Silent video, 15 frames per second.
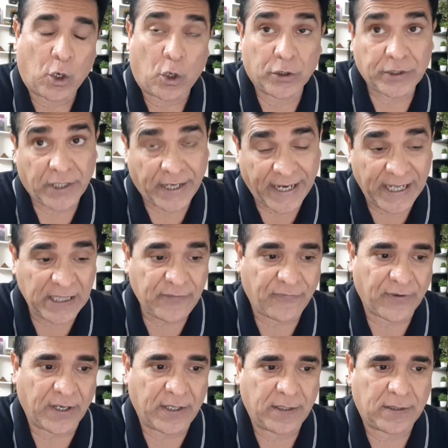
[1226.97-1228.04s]
On the health
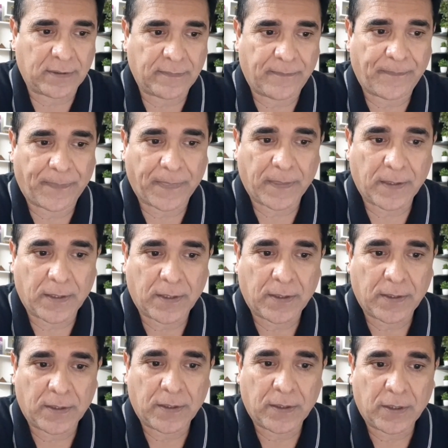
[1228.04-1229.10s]
front,
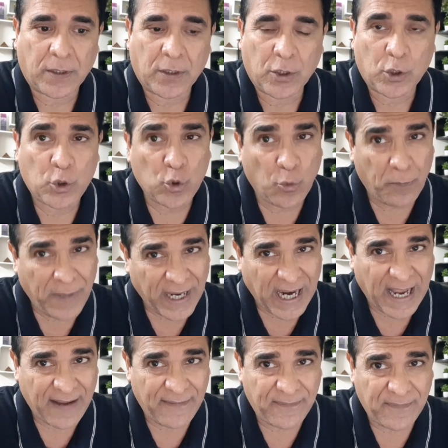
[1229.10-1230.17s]
you may
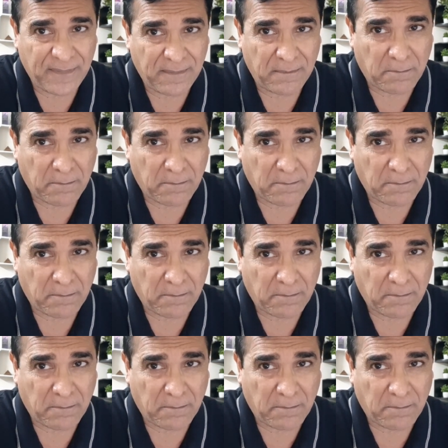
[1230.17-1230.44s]
have